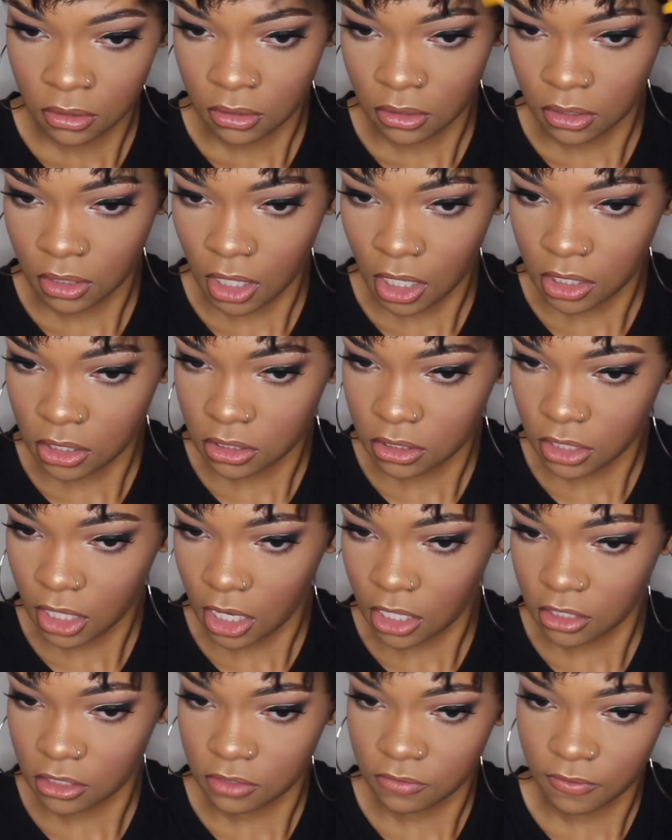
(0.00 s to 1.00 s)
I'm not
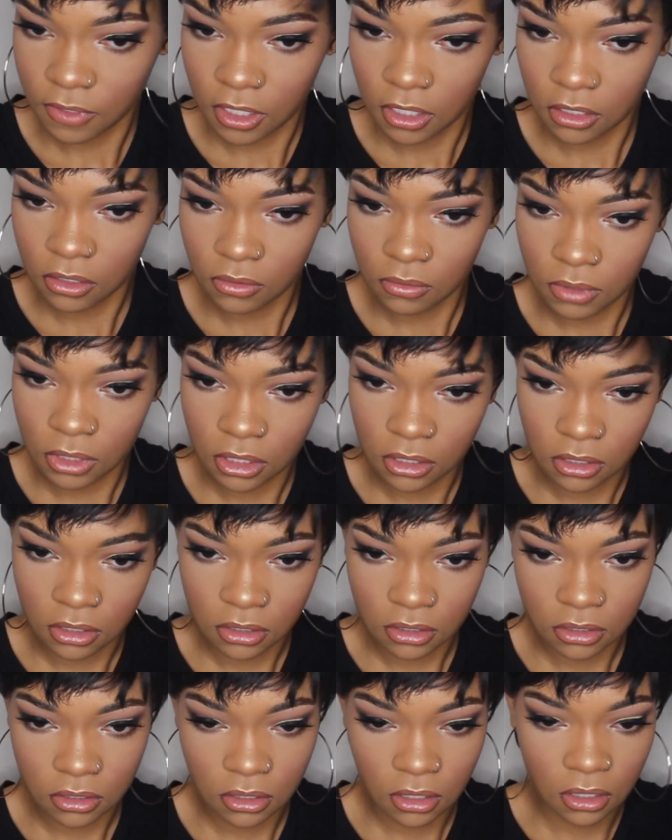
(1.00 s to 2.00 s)
satisfied with
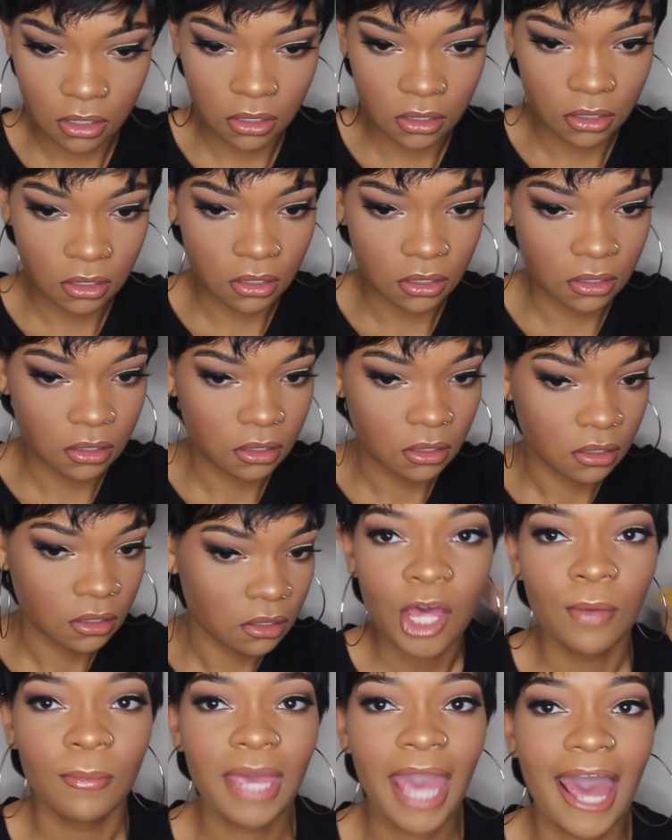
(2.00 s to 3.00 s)
this yet.
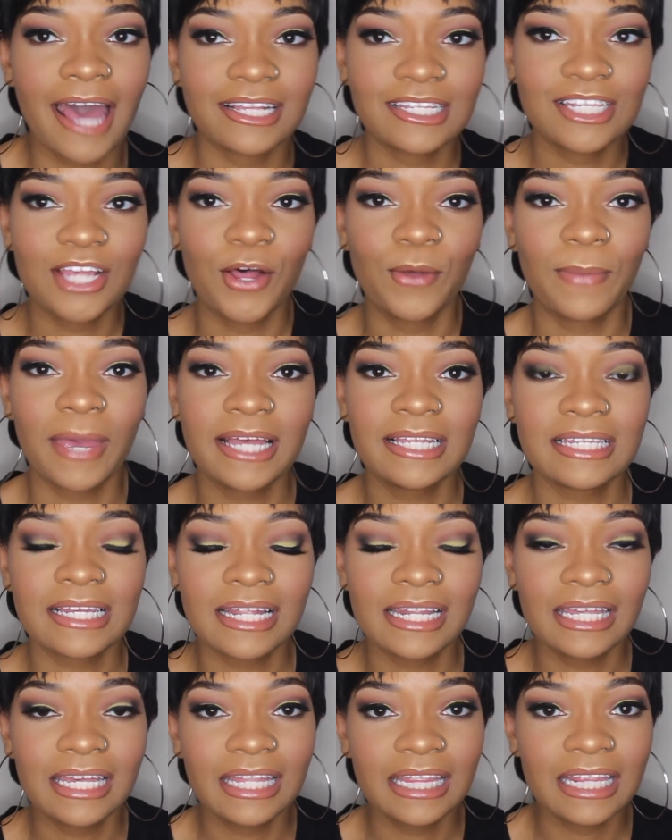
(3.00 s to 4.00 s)
But yeah, so
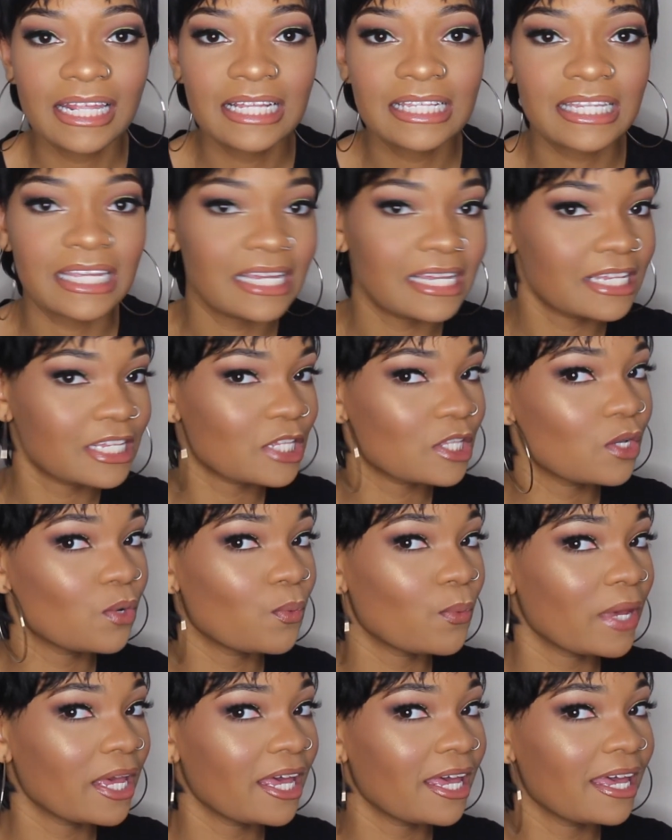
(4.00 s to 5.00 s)
basically this is the
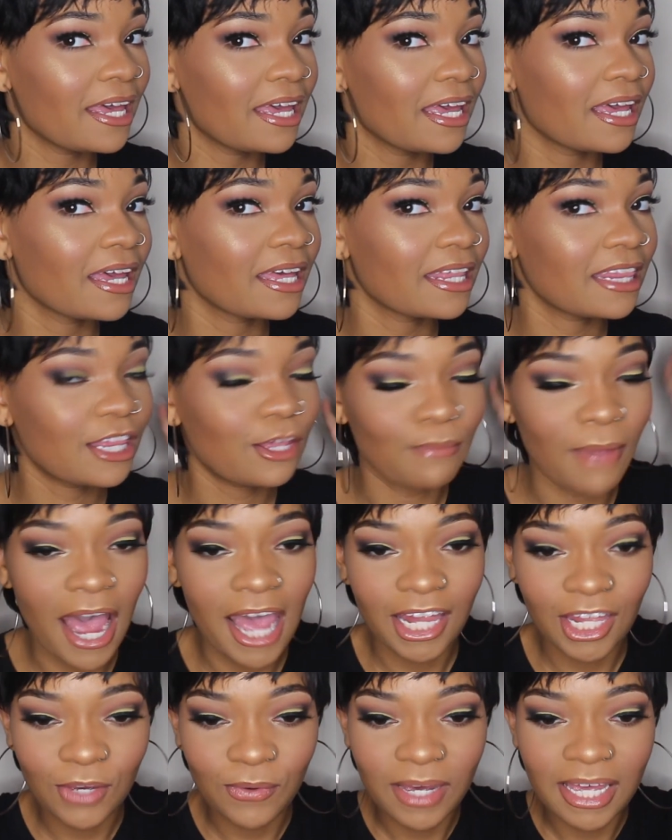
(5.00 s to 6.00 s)
wig, the
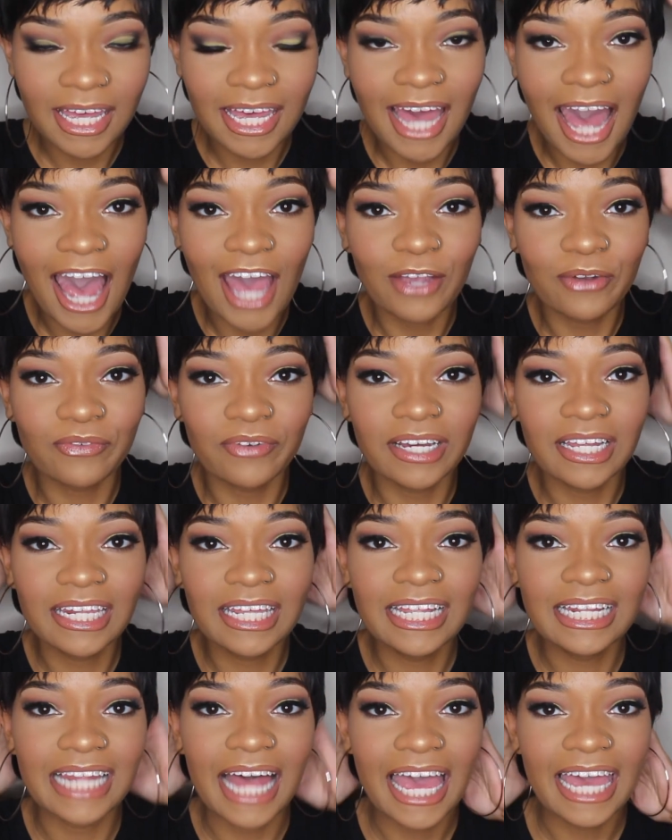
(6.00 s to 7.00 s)
Miley wig. I
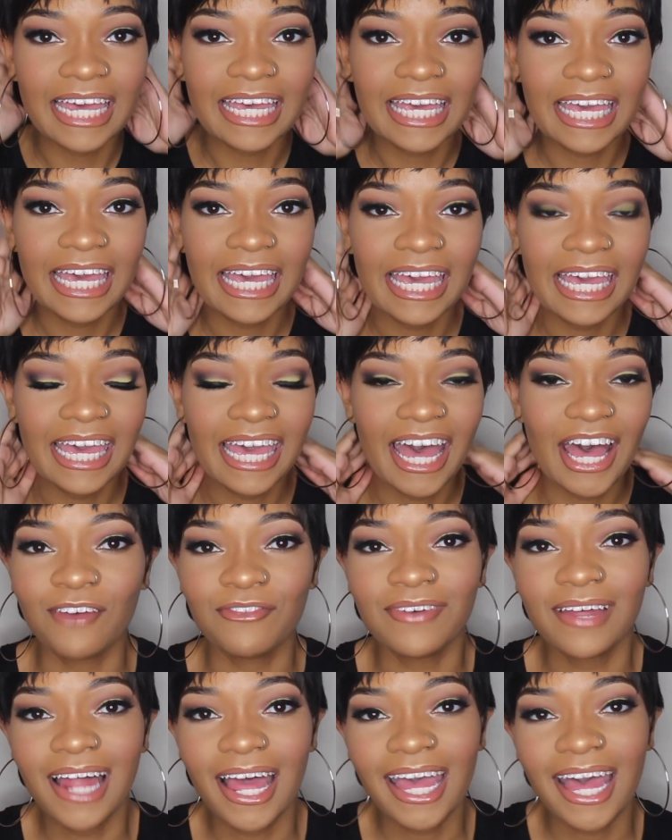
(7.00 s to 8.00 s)
really like it. I
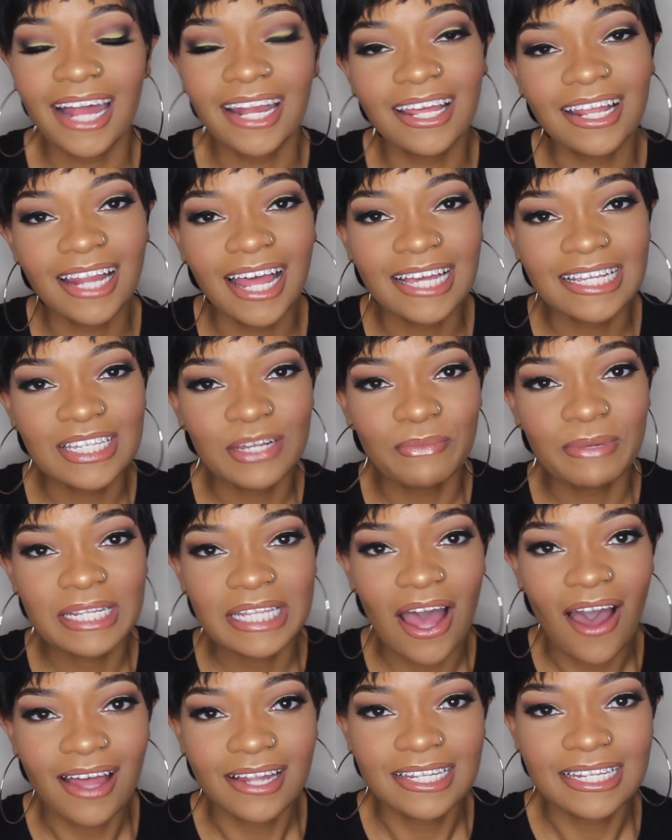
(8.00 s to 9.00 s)
feel like I look like
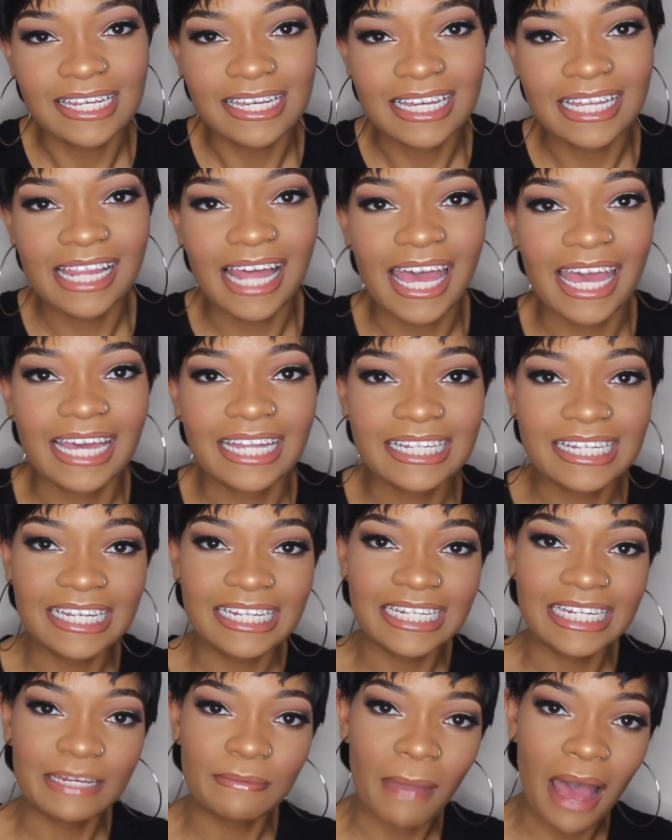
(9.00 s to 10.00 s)
someone's auntie, like
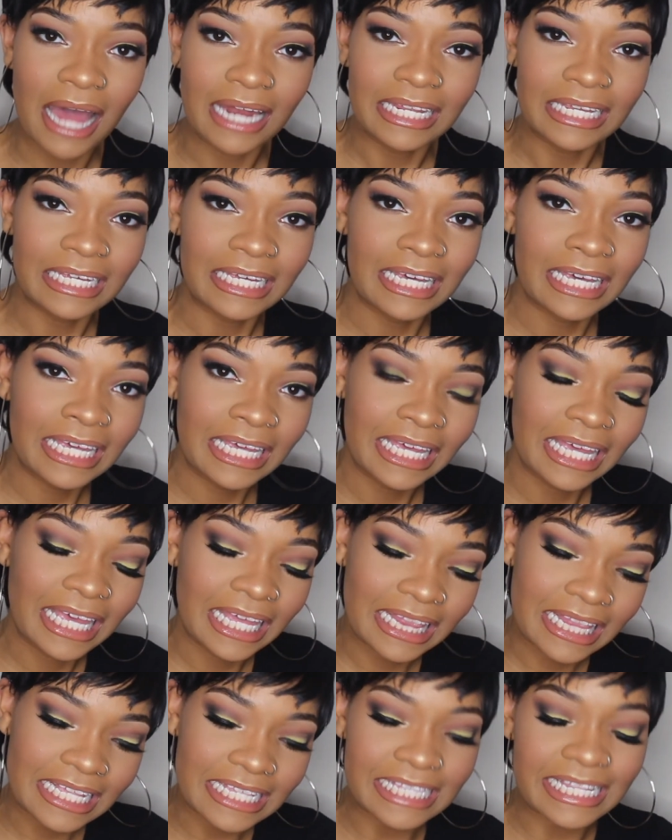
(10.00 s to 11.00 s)
Imani
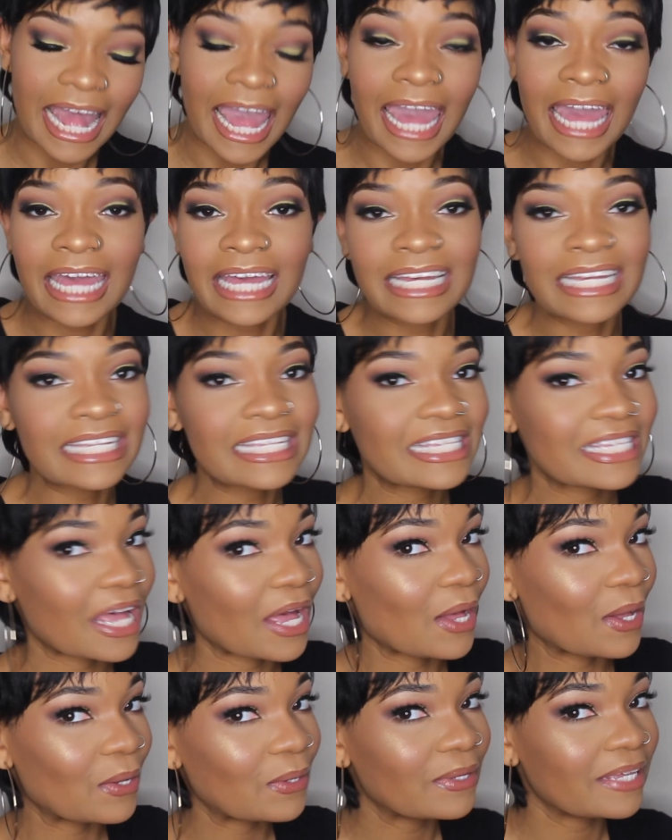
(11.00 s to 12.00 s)
in this thing,
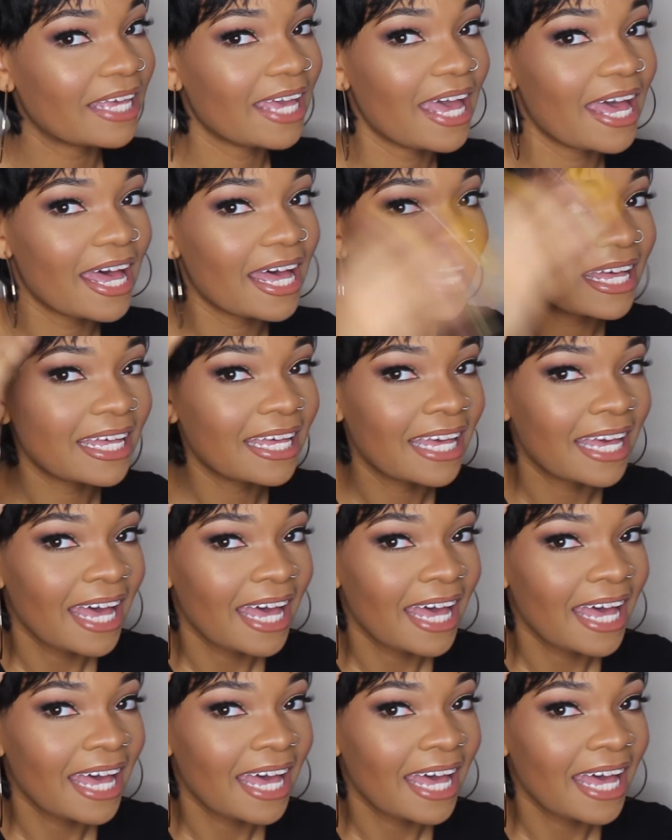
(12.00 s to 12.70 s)
so yeah.